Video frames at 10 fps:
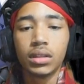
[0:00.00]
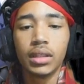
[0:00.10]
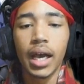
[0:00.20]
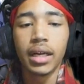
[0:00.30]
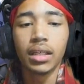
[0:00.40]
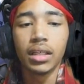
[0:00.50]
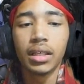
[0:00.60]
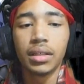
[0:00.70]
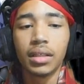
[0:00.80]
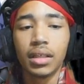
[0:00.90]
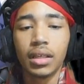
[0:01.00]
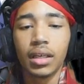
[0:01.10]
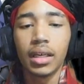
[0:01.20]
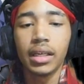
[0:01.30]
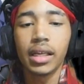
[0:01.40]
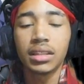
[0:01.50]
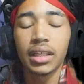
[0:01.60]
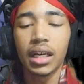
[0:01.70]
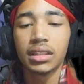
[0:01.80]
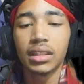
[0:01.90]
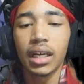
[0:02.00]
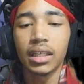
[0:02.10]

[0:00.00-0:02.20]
Sadly, he didn't stand a chance